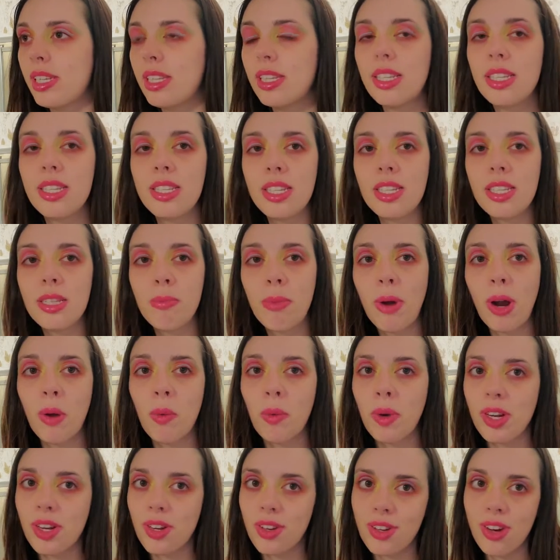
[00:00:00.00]
this is the part
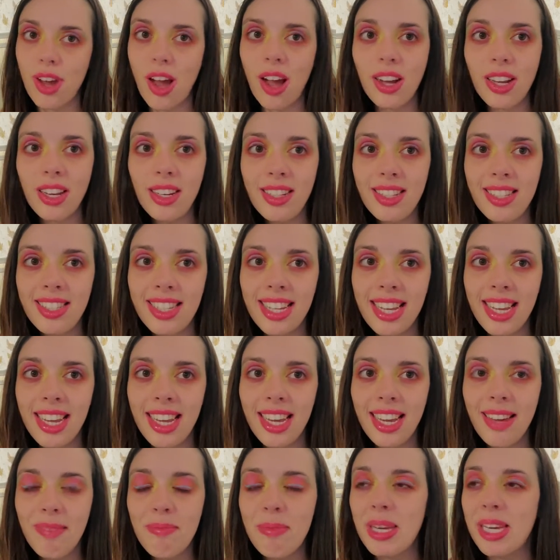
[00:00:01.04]
where you're not going to
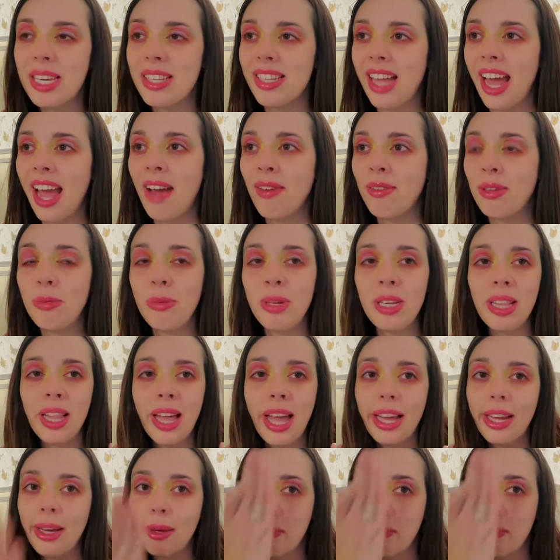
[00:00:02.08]
see because I have to be like